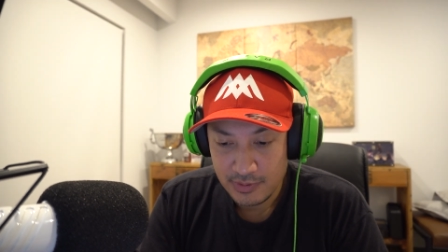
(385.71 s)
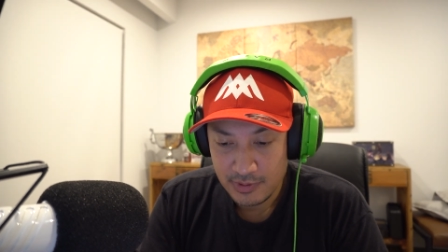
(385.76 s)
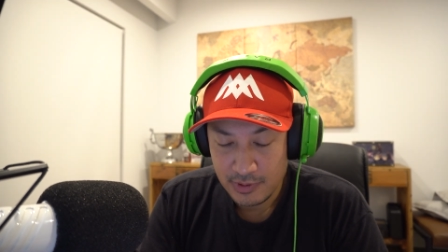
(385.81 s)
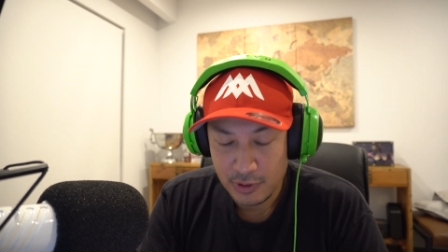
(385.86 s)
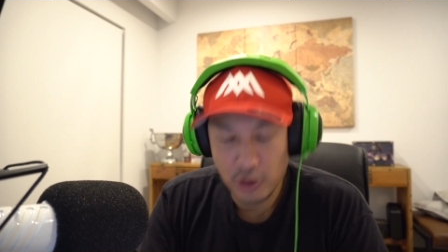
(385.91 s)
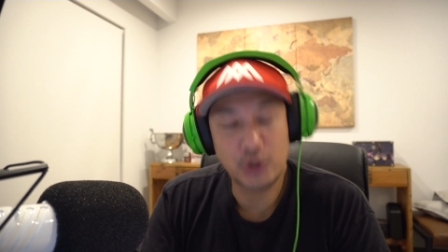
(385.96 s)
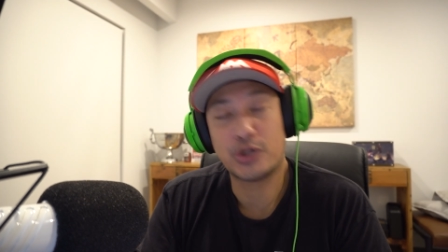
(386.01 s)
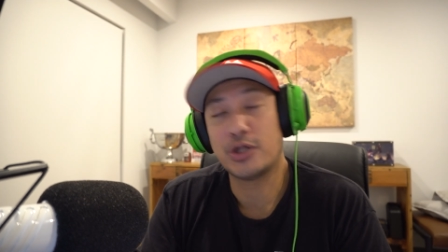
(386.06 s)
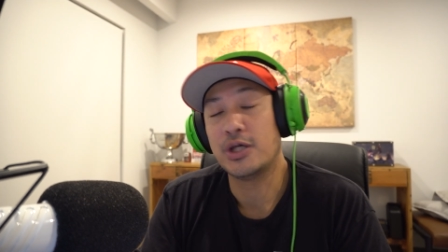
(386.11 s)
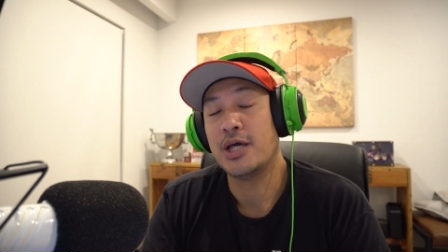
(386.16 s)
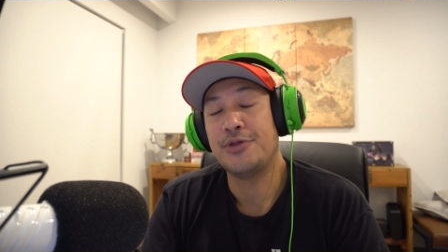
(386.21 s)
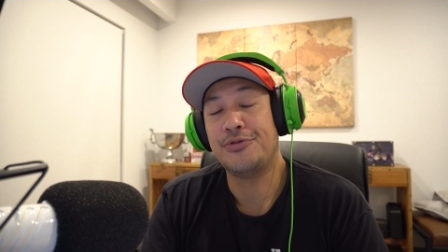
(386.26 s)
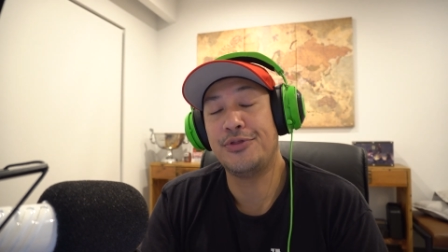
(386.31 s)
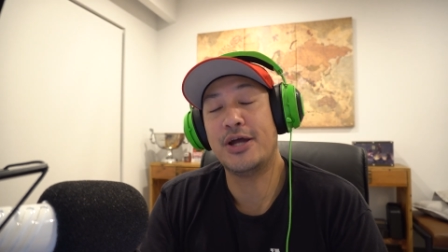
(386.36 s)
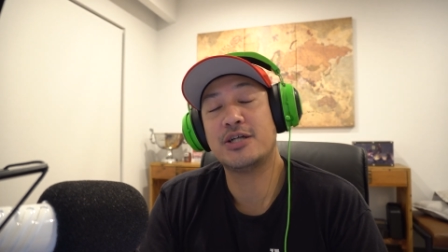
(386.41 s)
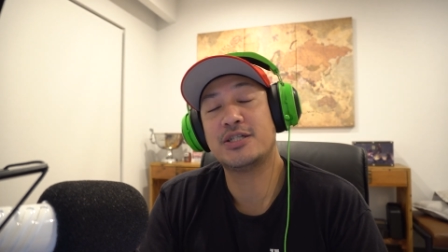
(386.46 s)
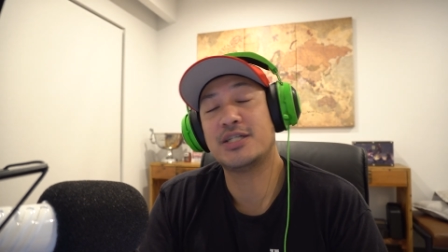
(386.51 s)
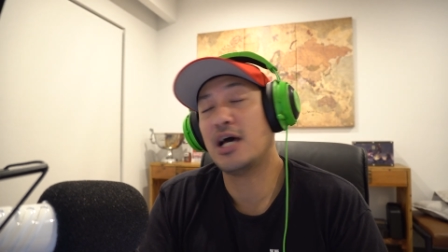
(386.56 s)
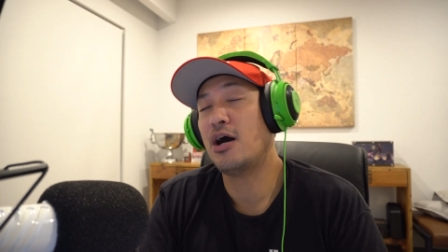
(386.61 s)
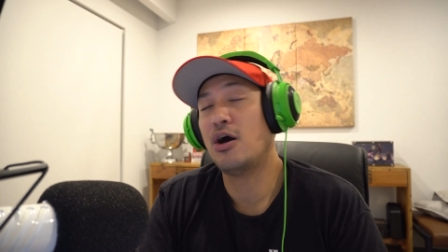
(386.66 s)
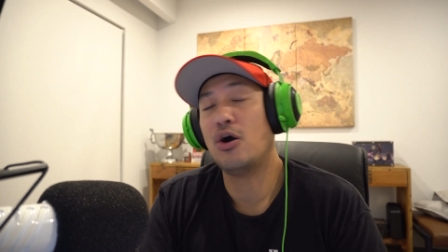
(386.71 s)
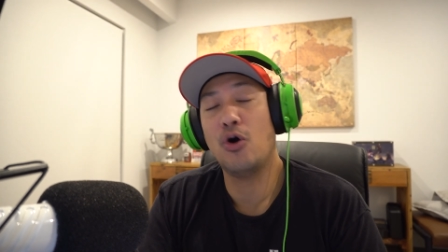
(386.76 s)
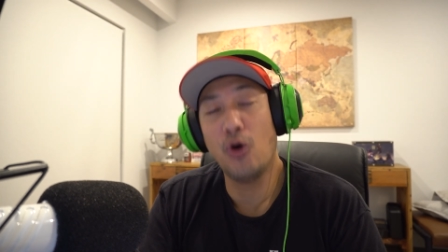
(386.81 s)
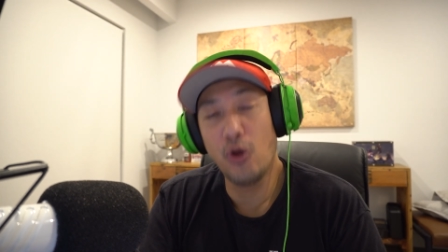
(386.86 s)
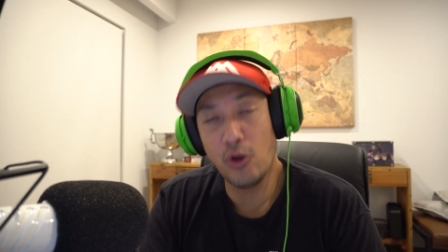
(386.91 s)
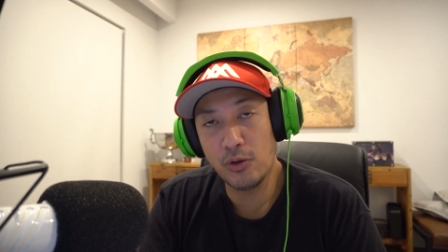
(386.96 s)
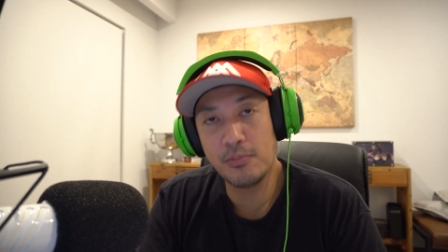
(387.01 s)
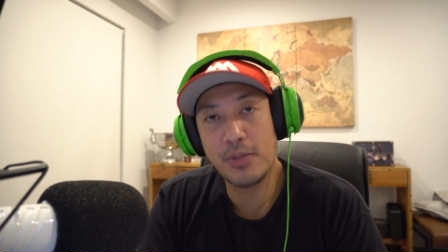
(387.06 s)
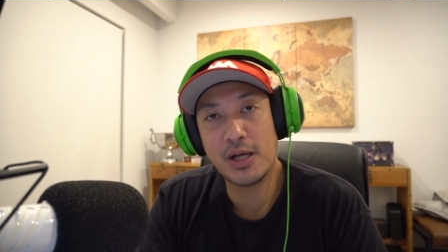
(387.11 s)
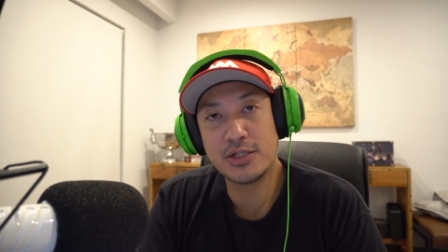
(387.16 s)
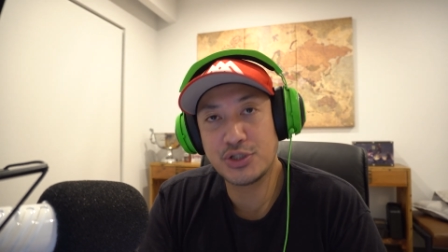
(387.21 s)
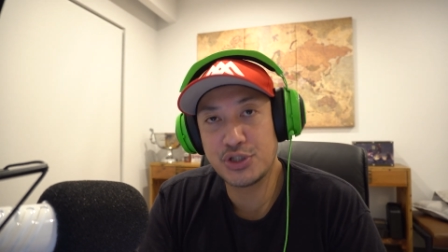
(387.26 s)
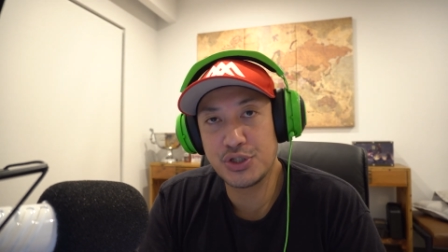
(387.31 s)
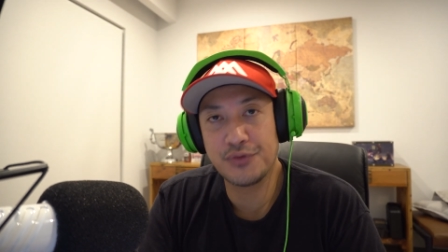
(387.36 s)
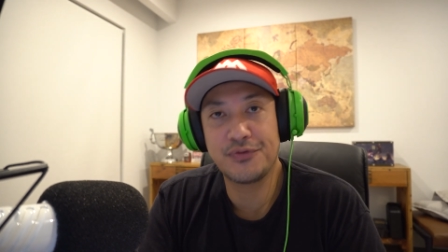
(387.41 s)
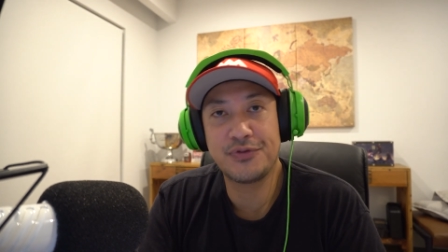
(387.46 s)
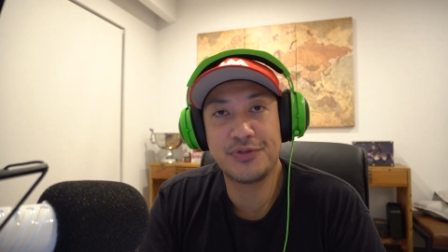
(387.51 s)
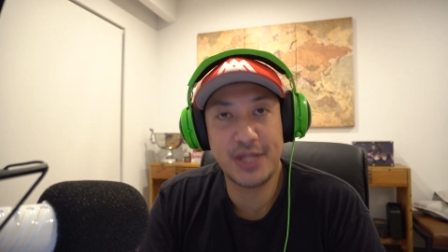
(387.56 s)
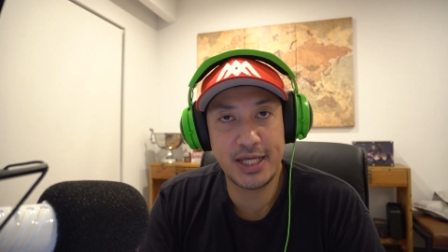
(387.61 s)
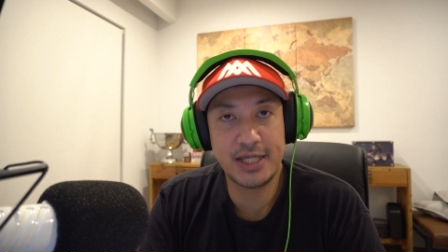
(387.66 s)
Look, there's a whole bunch
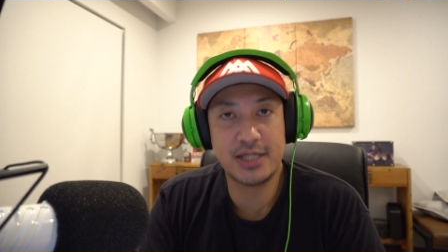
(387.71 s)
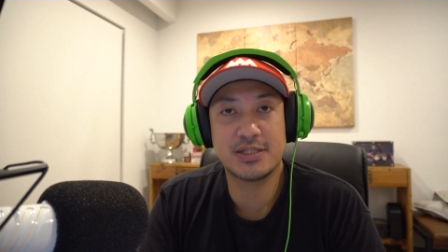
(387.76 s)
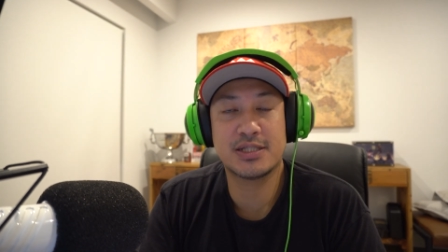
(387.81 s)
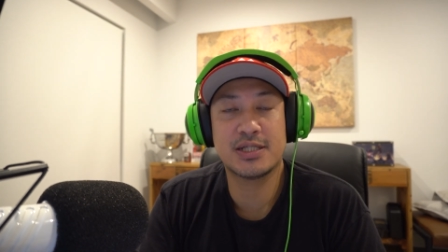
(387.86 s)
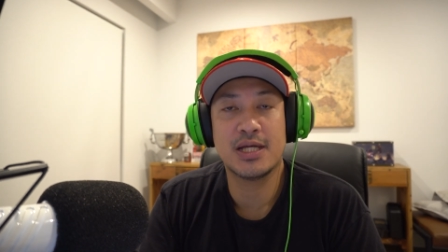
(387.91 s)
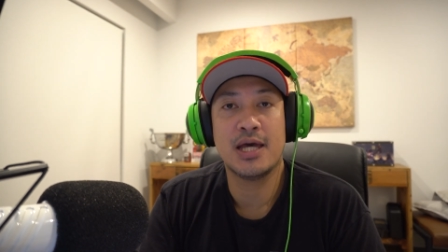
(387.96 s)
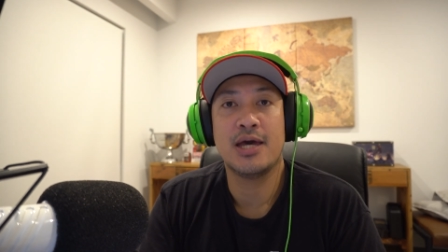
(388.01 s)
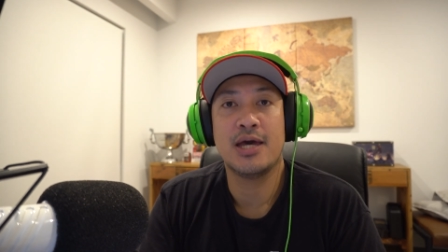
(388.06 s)
of things